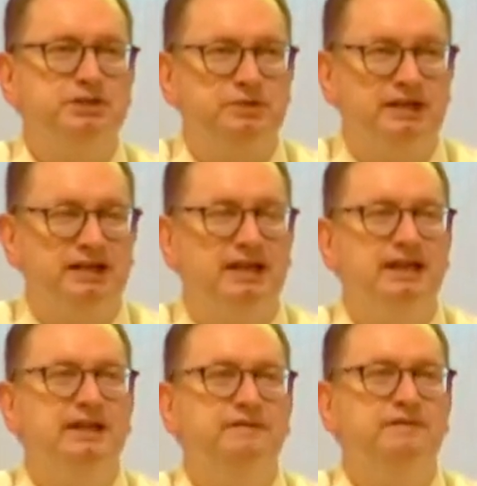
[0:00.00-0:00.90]
you can
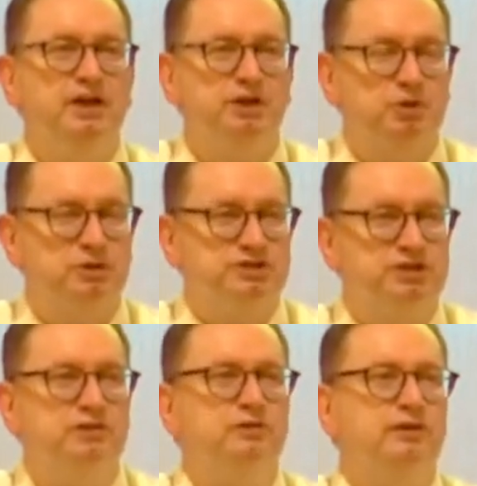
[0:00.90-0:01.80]
leave your
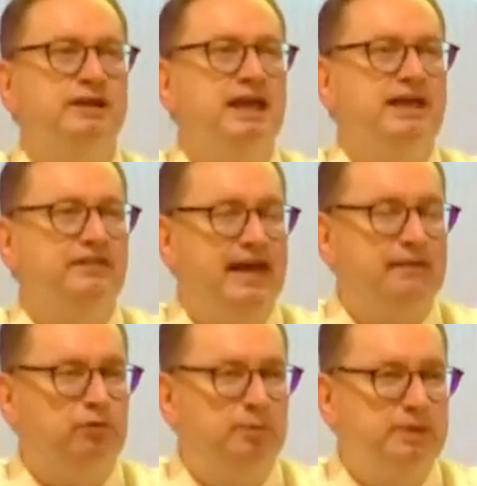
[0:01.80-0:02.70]
children
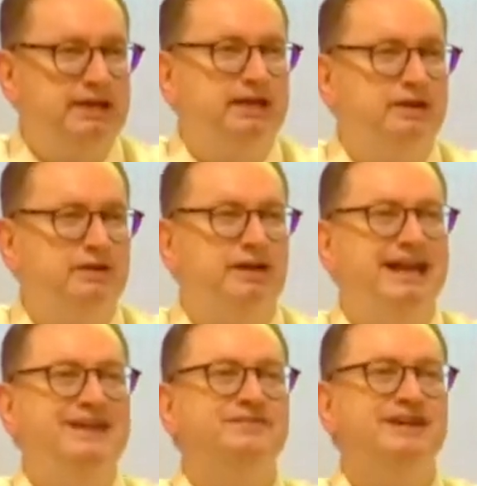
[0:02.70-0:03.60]
that will be here
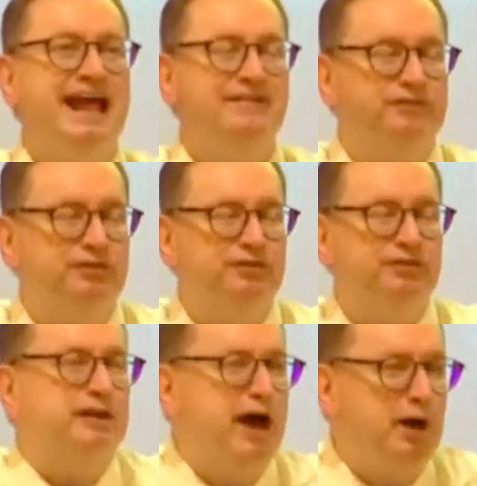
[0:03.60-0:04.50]
even after
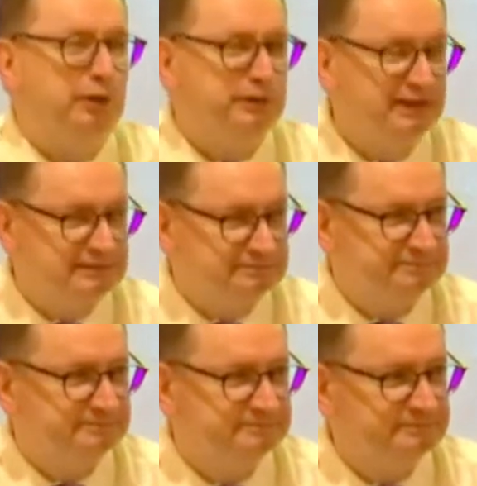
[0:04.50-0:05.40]
they're gone?
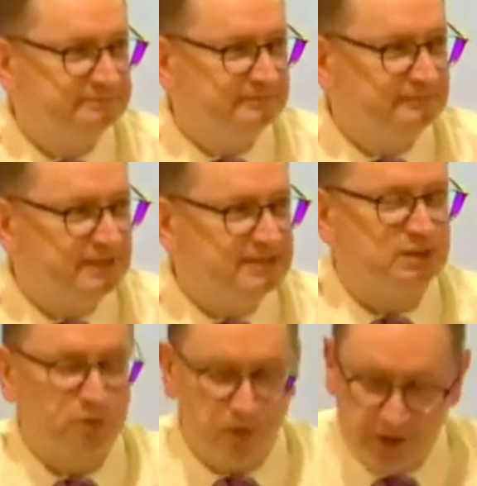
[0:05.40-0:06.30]
Is
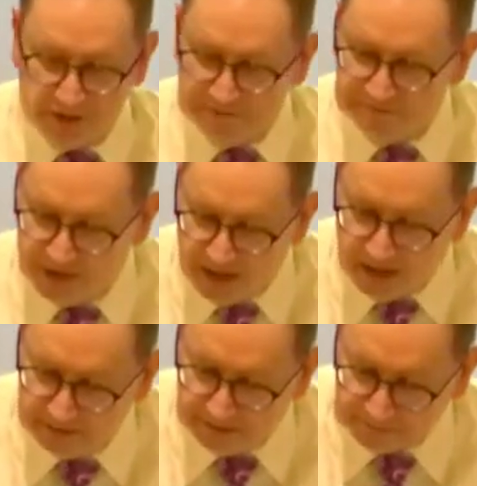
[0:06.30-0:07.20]
the word of God.